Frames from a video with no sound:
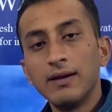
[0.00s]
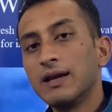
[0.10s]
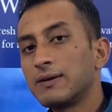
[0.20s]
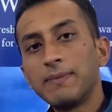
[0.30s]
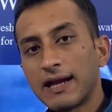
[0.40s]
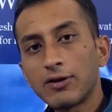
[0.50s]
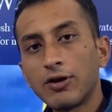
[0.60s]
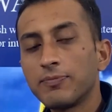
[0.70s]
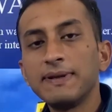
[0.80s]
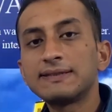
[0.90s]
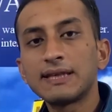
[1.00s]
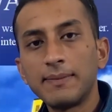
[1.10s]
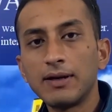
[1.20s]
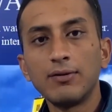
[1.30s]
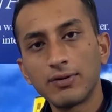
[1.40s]
It might not be
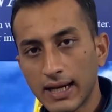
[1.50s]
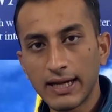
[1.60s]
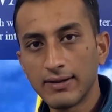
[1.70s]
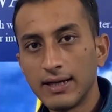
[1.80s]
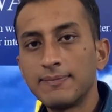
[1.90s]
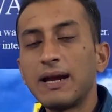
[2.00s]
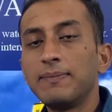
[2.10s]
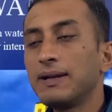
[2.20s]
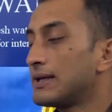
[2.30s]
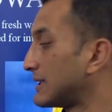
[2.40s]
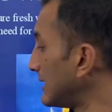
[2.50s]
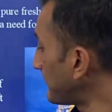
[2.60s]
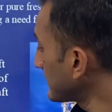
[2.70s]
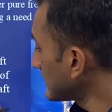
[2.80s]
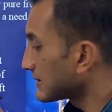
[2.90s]
summer load line, it might be
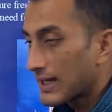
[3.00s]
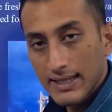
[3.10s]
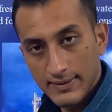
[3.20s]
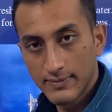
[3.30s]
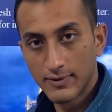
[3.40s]
deeper than that.